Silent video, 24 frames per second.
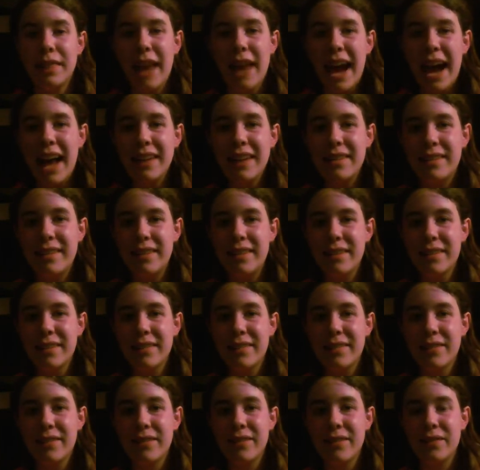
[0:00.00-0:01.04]
That
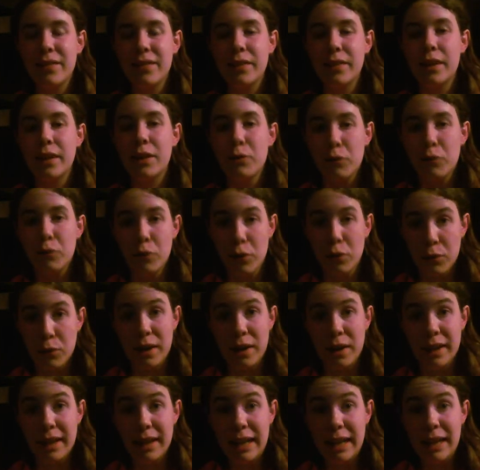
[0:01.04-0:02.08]

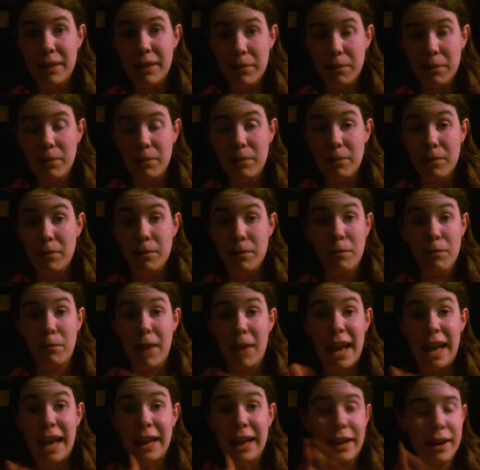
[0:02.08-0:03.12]
would really
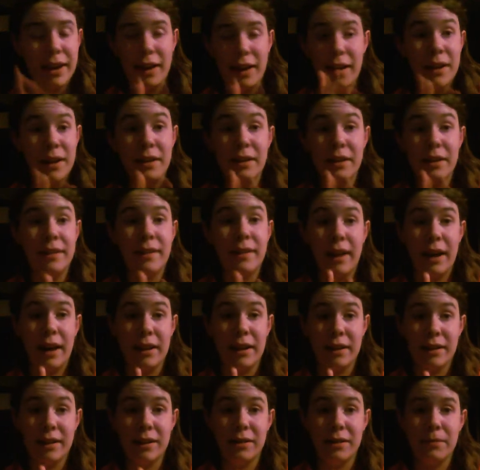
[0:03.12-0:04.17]
make all this
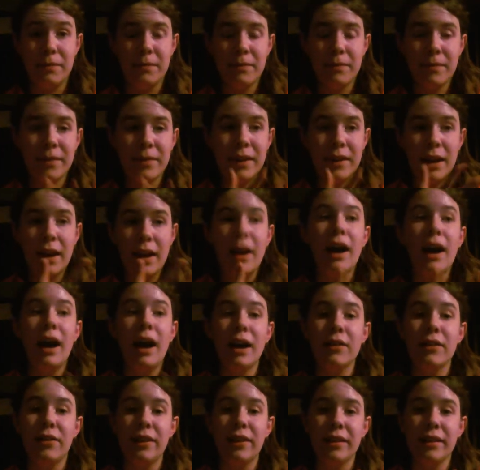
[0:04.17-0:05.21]
other
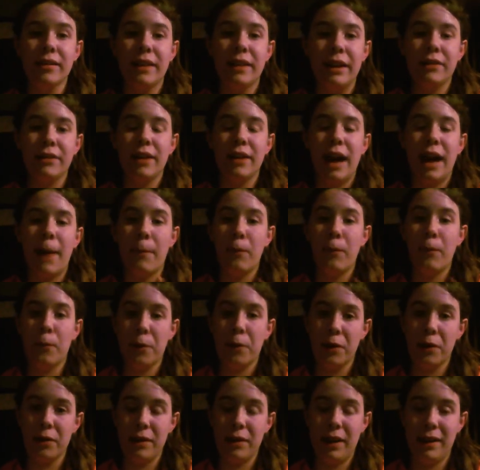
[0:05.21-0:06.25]
auxiliary crap
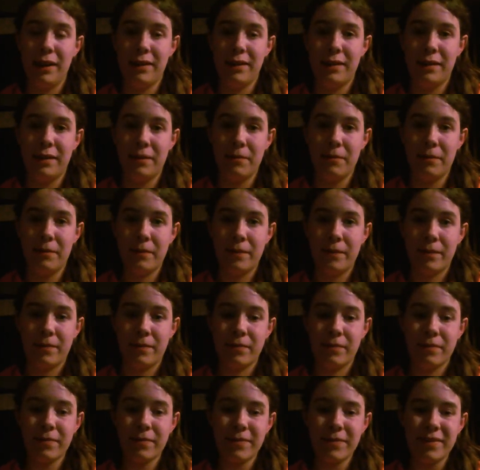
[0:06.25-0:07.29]
worth it.
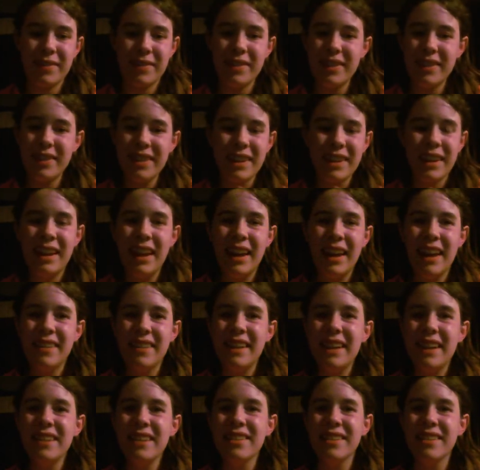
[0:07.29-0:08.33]

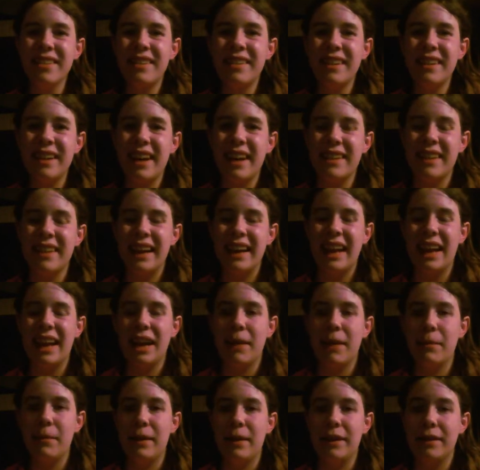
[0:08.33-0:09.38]
As interested as I
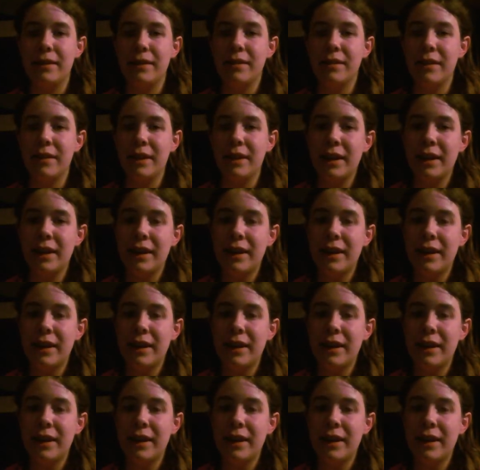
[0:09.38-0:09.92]
am in